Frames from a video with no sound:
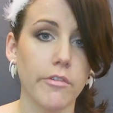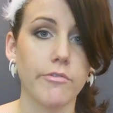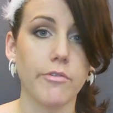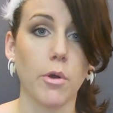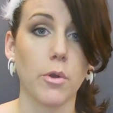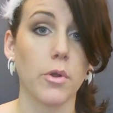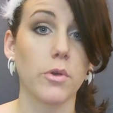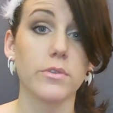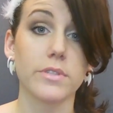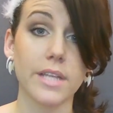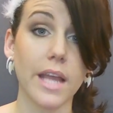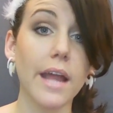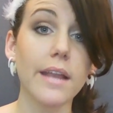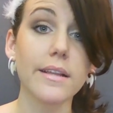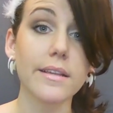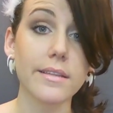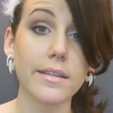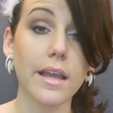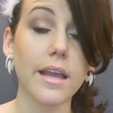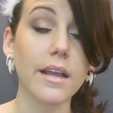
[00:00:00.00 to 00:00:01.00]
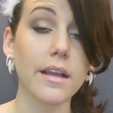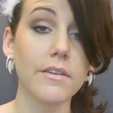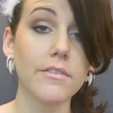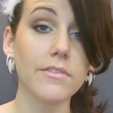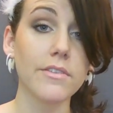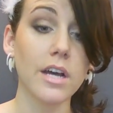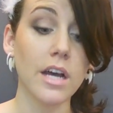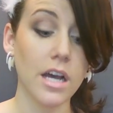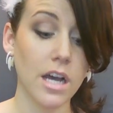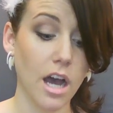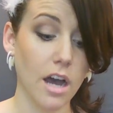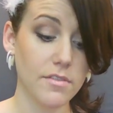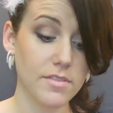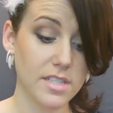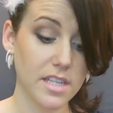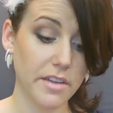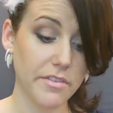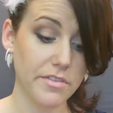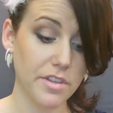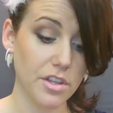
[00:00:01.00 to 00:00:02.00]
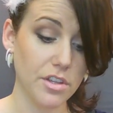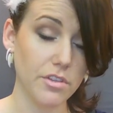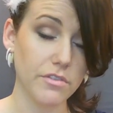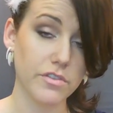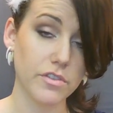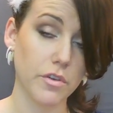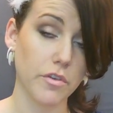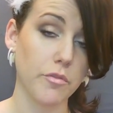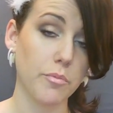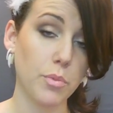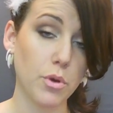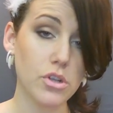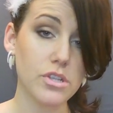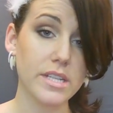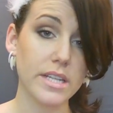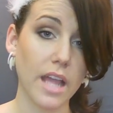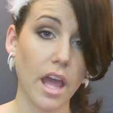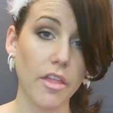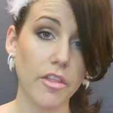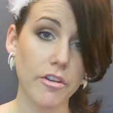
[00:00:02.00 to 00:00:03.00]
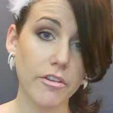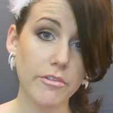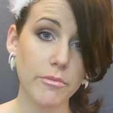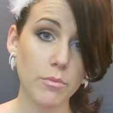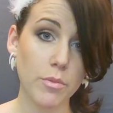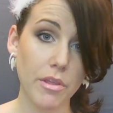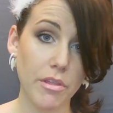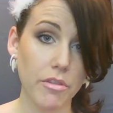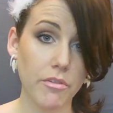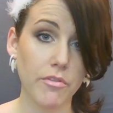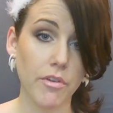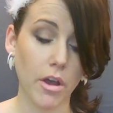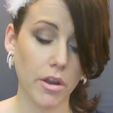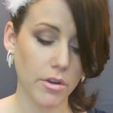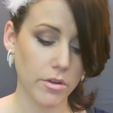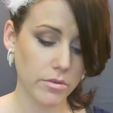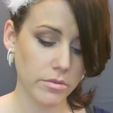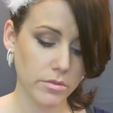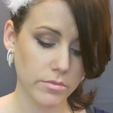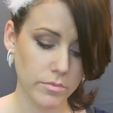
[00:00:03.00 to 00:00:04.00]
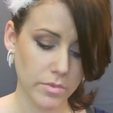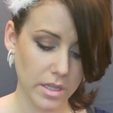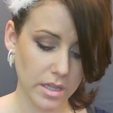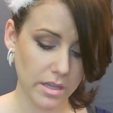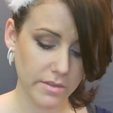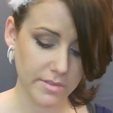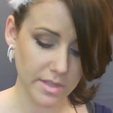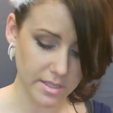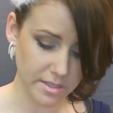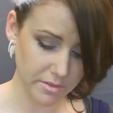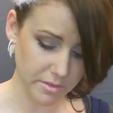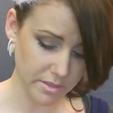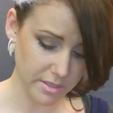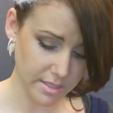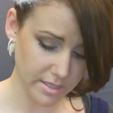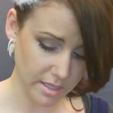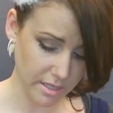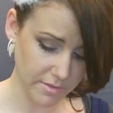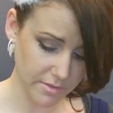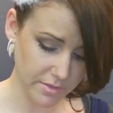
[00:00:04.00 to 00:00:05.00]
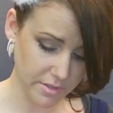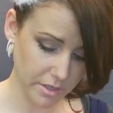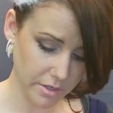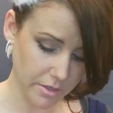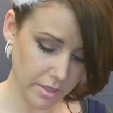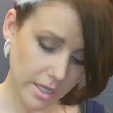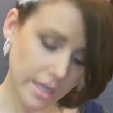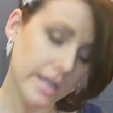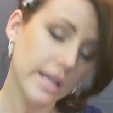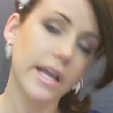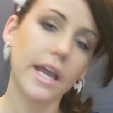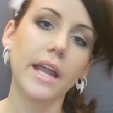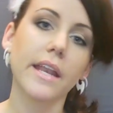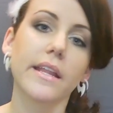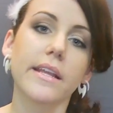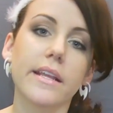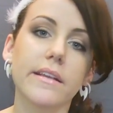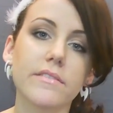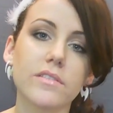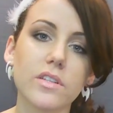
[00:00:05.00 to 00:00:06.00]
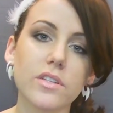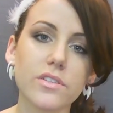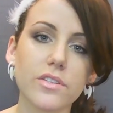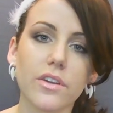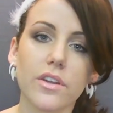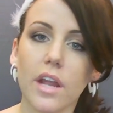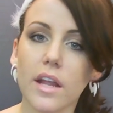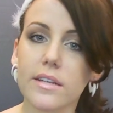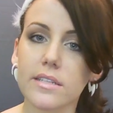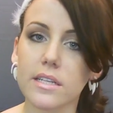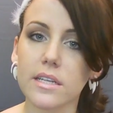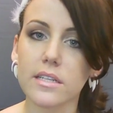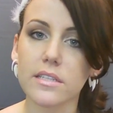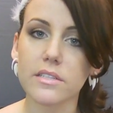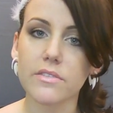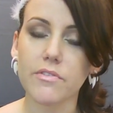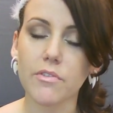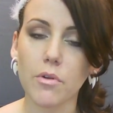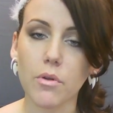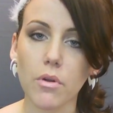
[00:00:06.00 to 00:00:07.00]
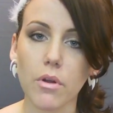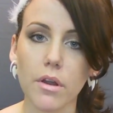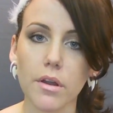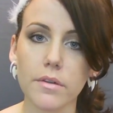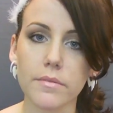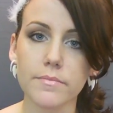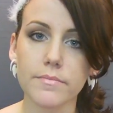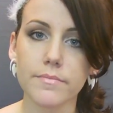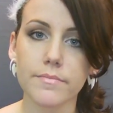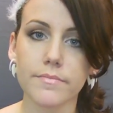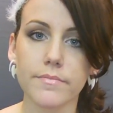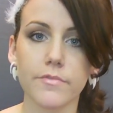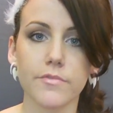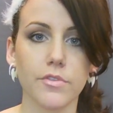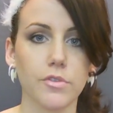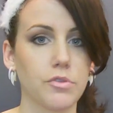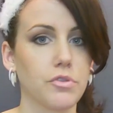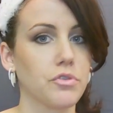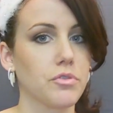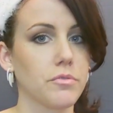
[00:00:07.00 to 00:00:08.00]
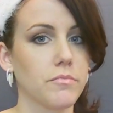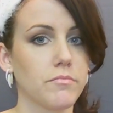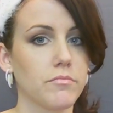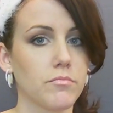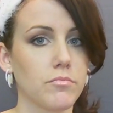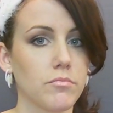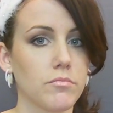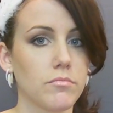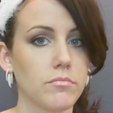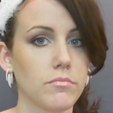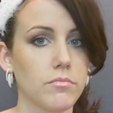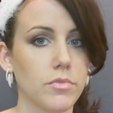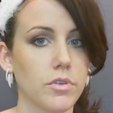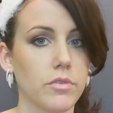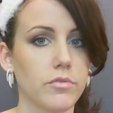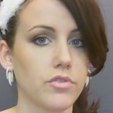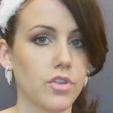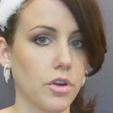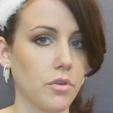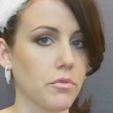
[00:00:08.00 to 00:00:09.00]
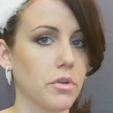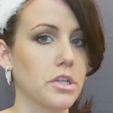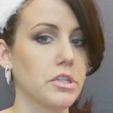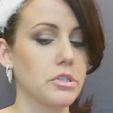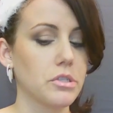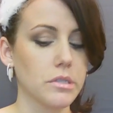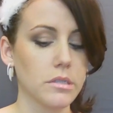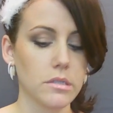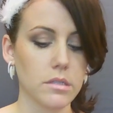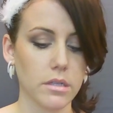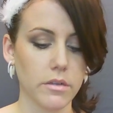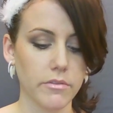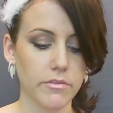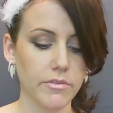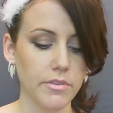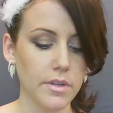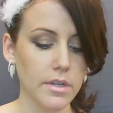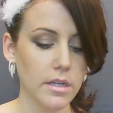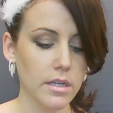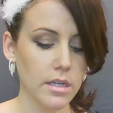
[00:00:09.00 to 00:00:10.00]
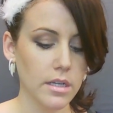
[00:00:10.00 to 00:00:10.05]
photos, anything of stuff that you've sort of put together with the Vado. We love that sort of stuff. So, and it gives us good ideas for future, you know, generations of